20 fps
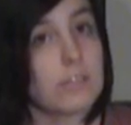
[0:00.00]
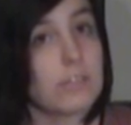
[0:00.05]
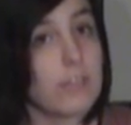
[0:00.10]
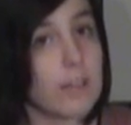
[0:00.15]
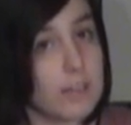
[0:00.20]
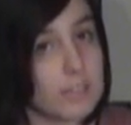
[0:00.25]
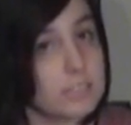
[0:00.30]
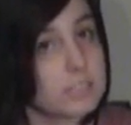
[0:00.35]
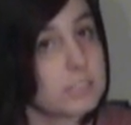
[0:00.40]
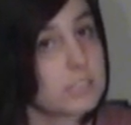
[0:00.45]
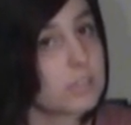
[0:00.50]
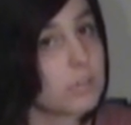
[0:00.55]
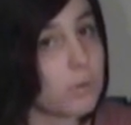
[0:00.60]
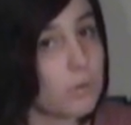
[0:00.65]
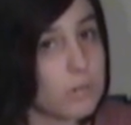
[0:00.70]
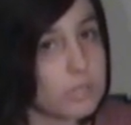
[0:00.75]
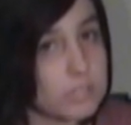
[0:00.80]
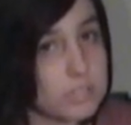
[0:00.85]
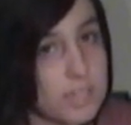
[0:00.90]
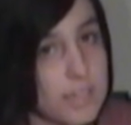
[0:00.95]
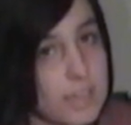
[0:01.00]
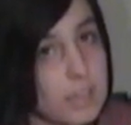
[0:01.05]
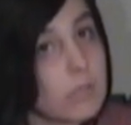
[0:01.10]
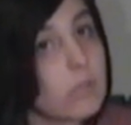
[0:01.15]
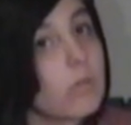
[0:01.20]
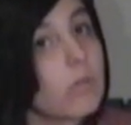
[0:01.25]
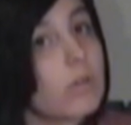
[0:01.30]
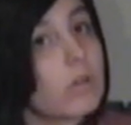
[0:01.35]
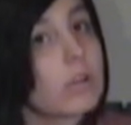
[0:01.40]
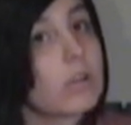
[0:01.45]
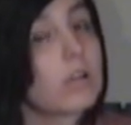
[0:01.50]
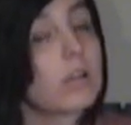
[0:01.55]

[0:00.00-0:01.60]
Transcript: Thus, the chord is an A chord.